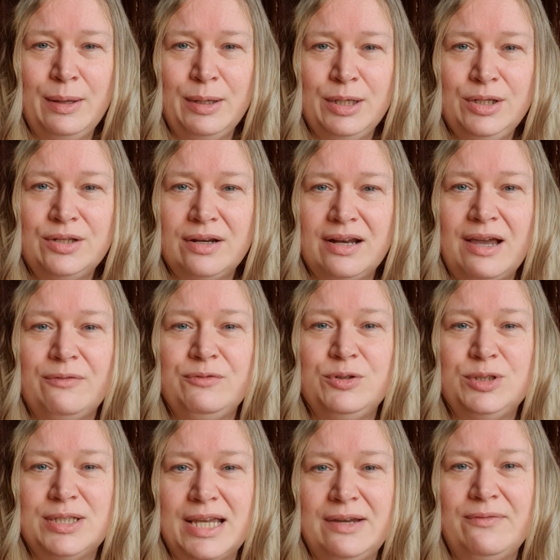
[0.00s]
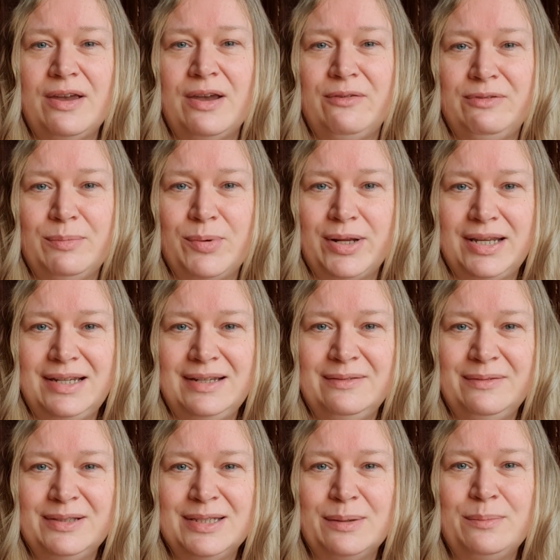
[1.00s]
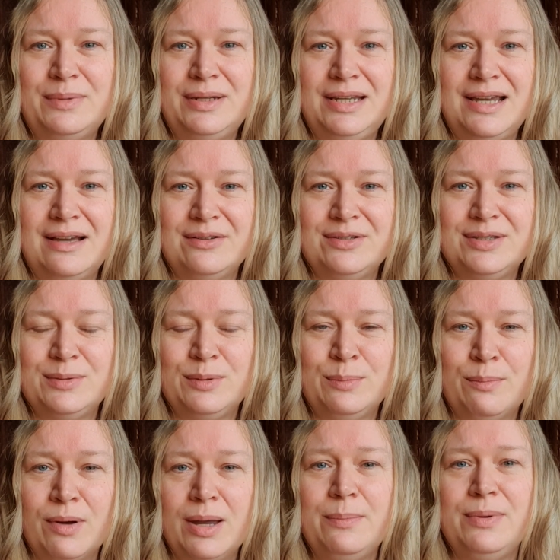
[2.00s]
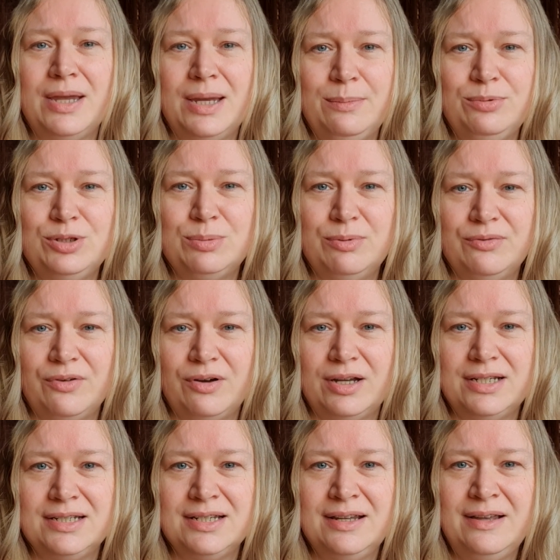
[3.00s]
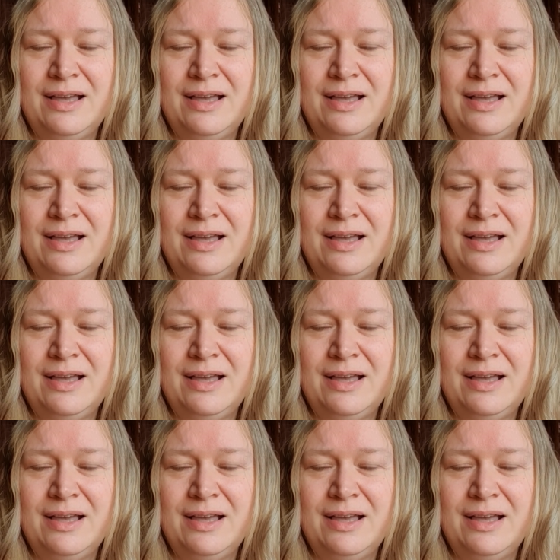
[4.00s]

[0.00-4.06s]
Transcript: You don't have to save everybody. Somebody else might be able to provide